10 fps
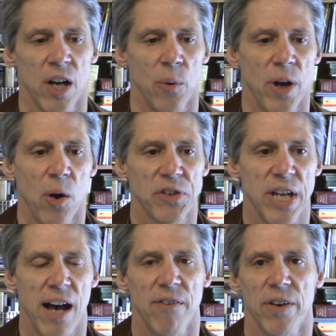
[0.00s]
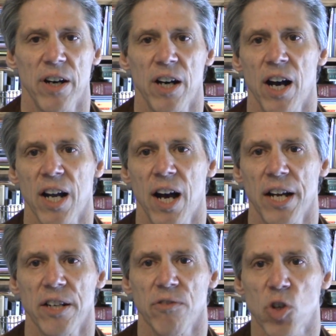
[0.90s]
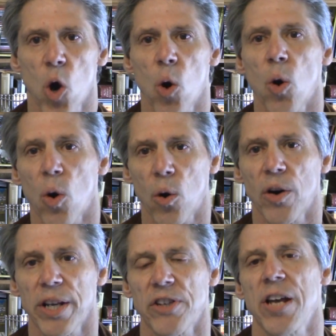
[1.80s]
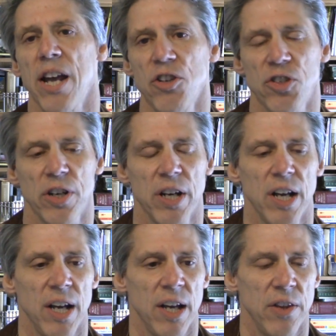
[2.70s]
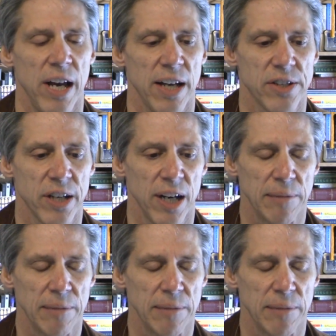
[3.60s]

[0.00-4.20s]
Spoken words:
We always have a kind of goal orientation that